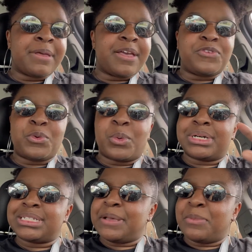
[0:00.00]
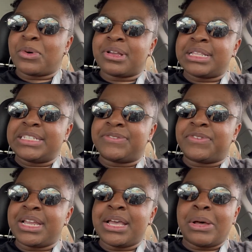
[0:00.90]
If you want to see more of these
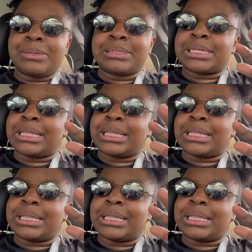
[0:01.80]
videos,